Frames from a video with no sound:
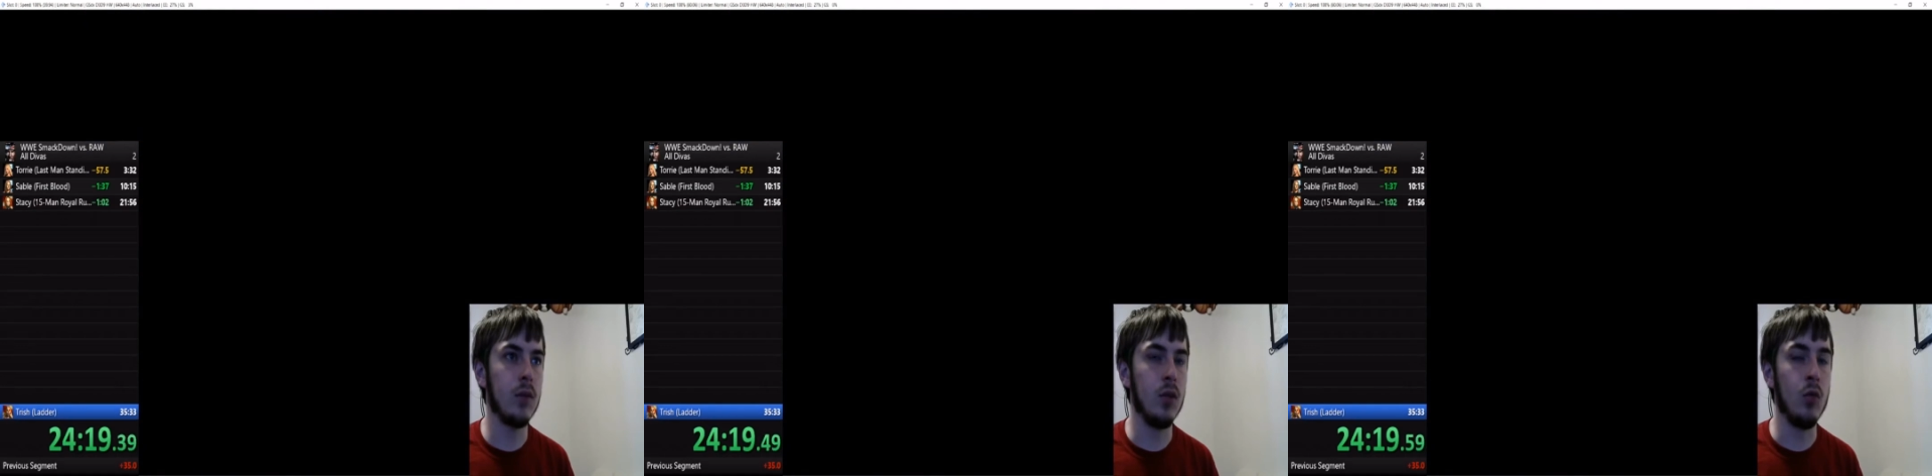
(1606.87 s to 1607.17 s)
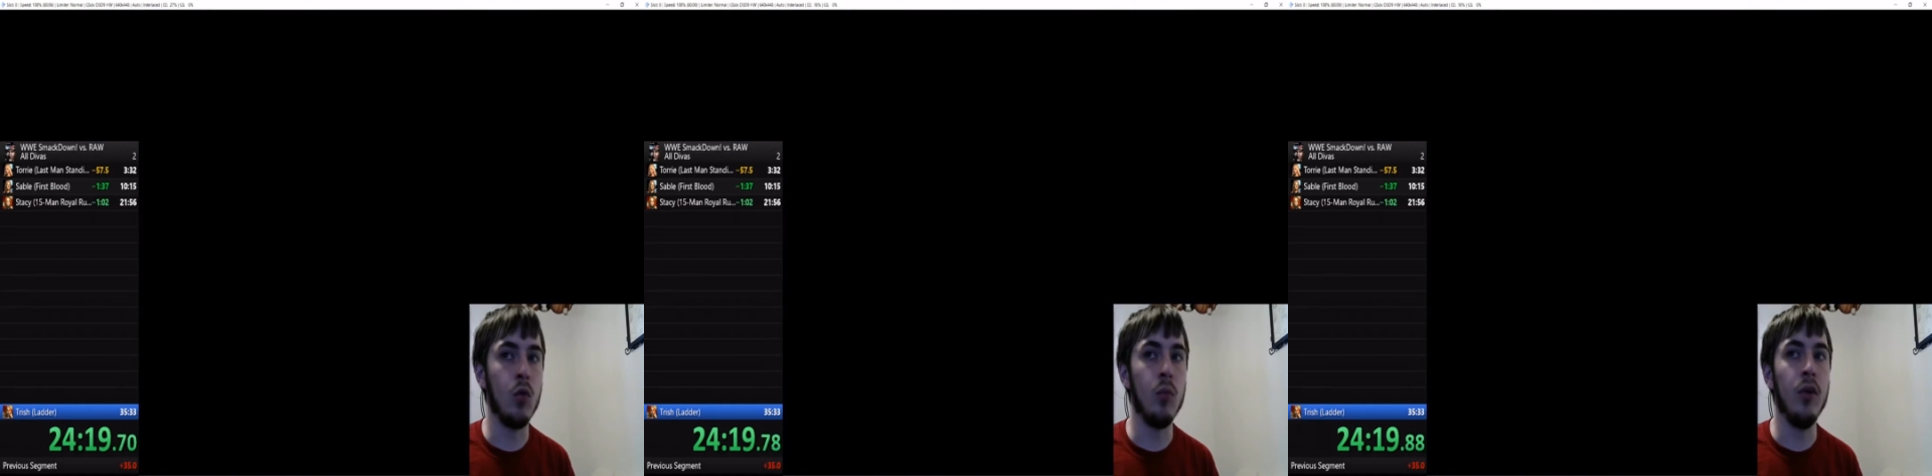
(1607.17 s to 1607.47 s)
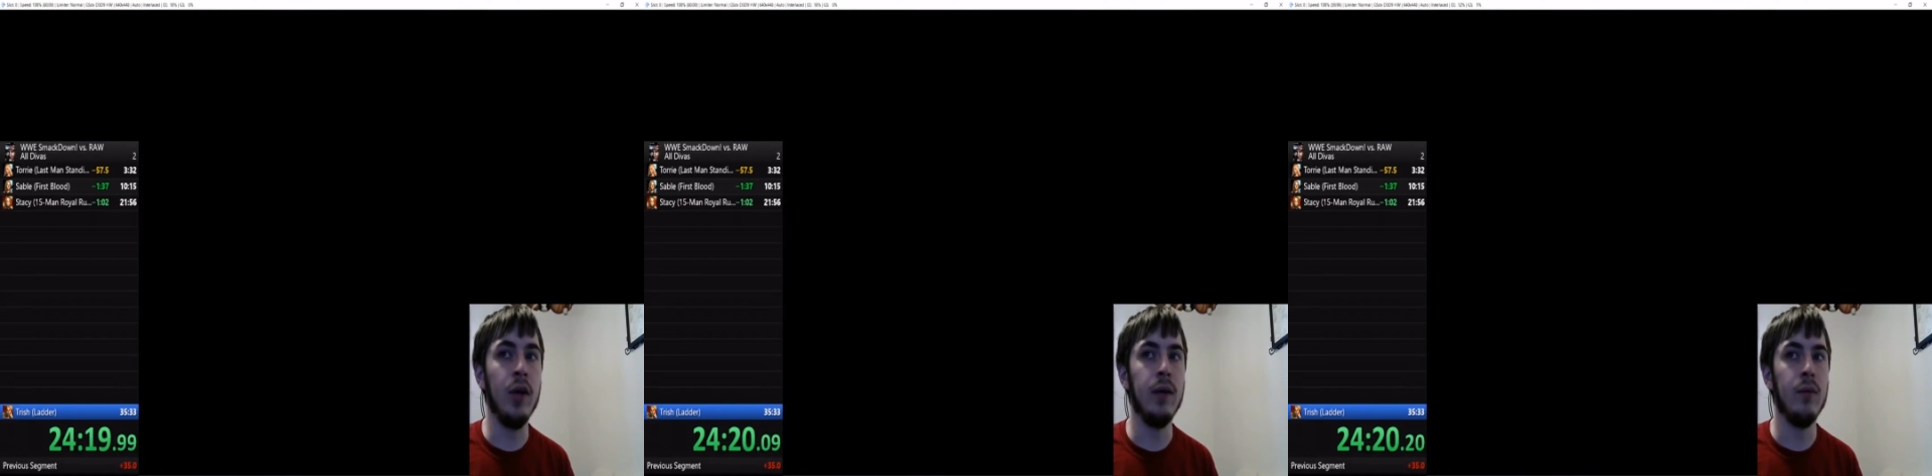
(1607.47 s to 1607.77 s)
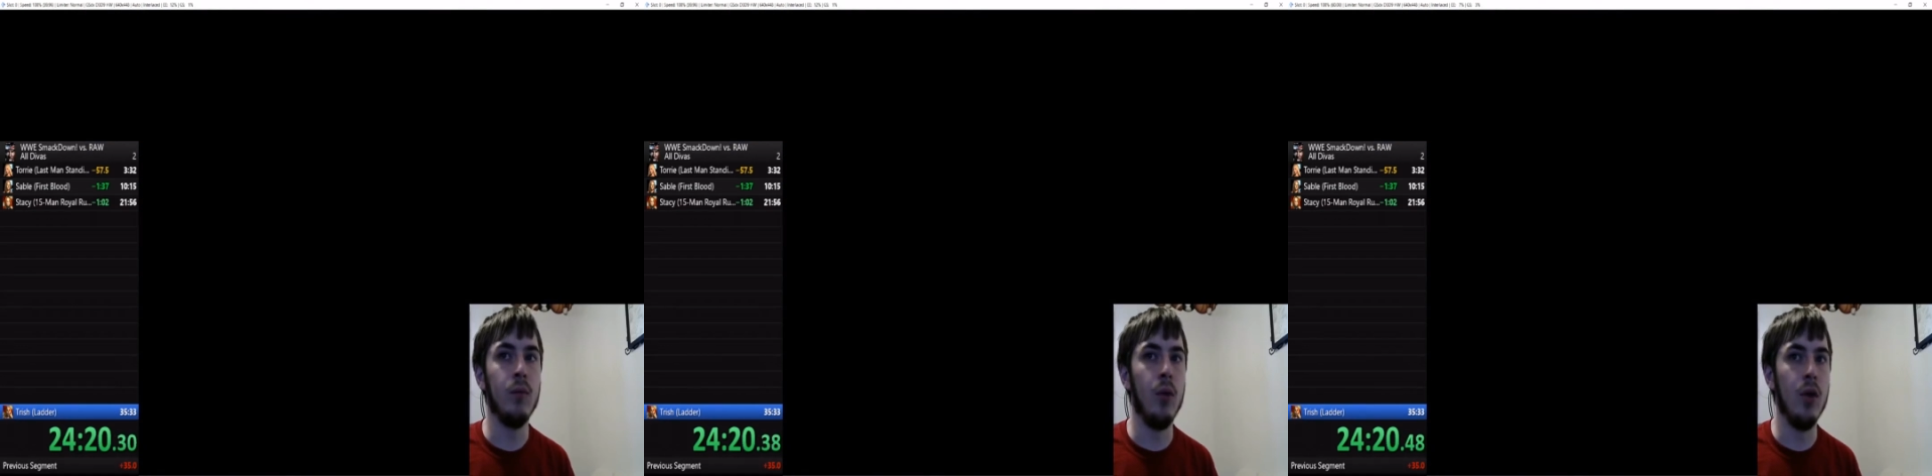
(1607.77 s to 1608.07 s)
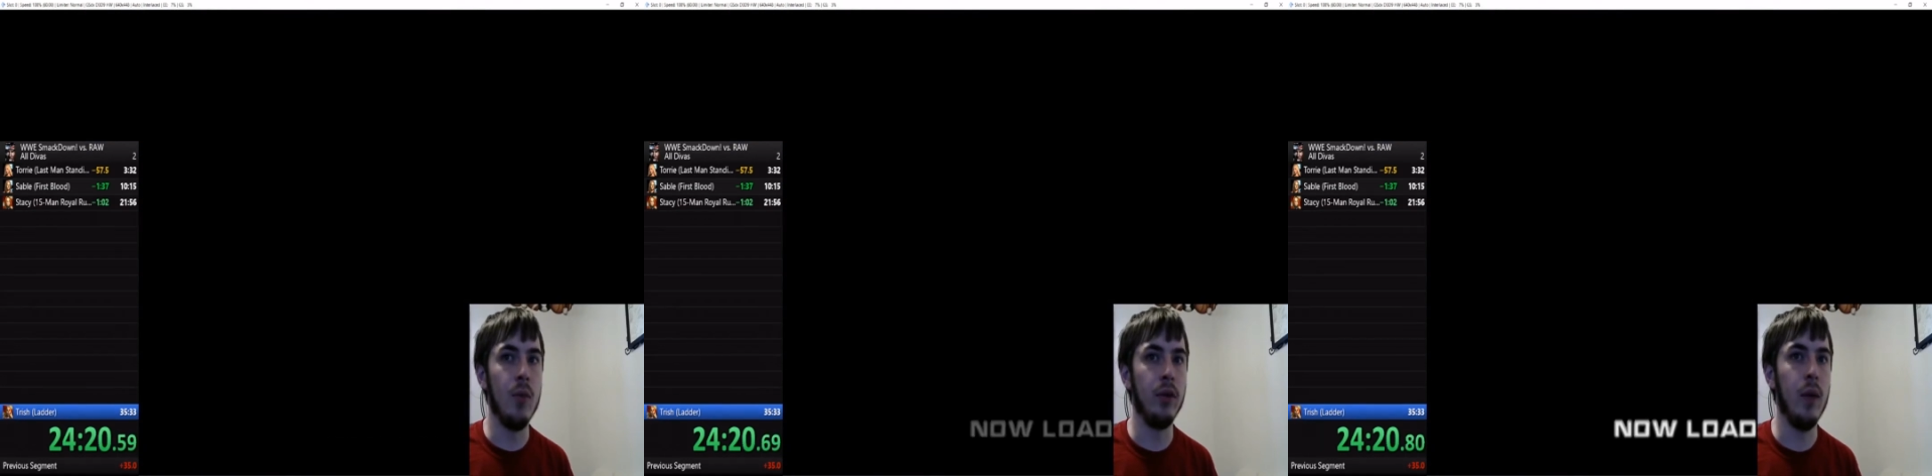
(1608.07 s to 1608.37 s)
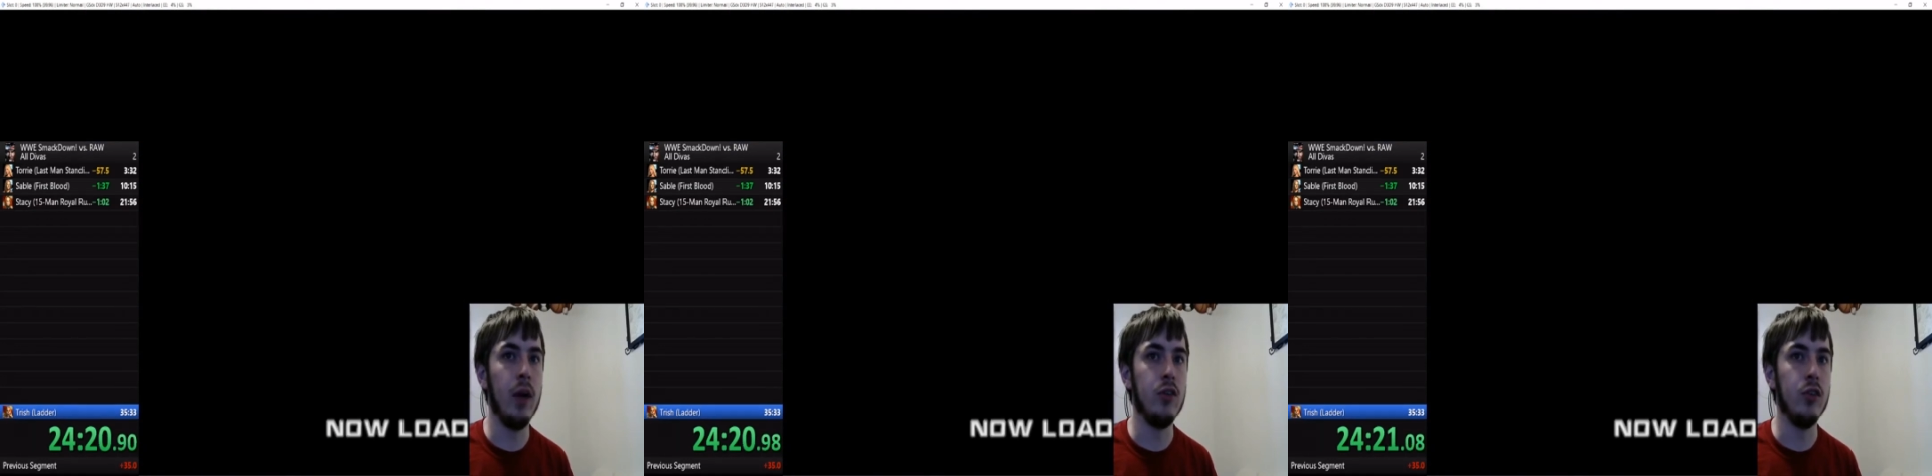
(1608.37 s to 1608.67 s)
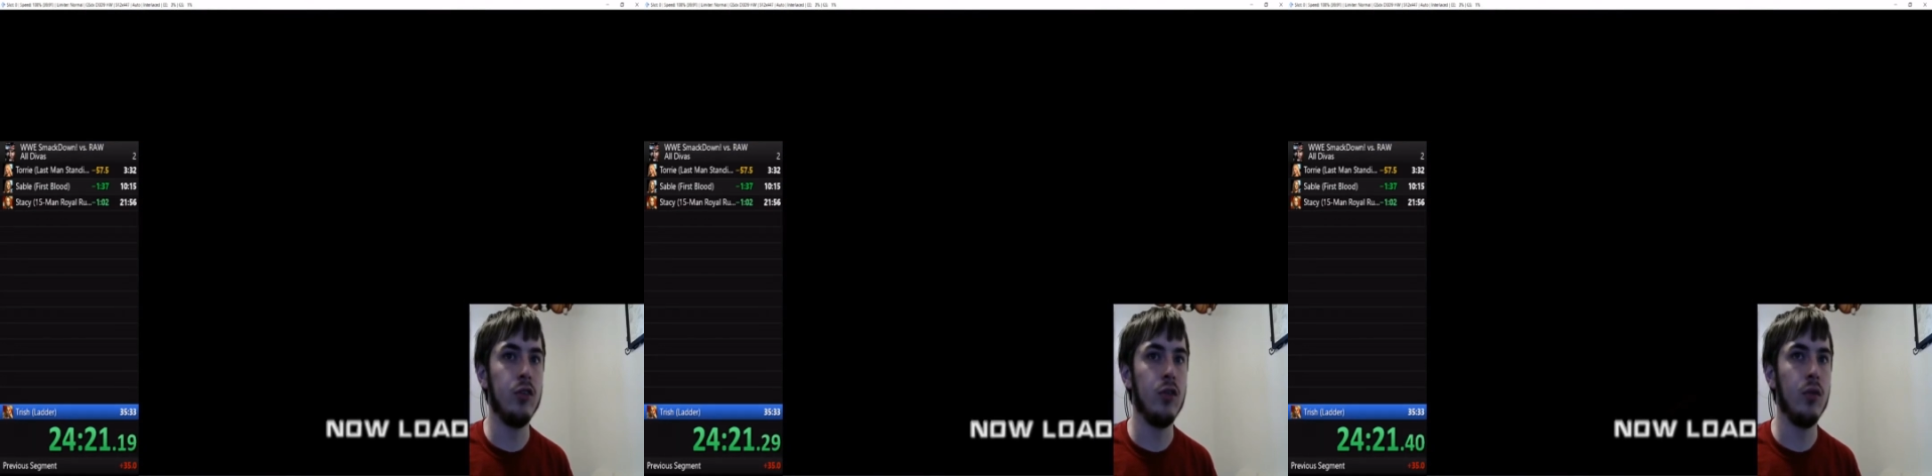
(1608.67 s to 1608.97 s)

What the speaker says: Normally one of the biggest matches.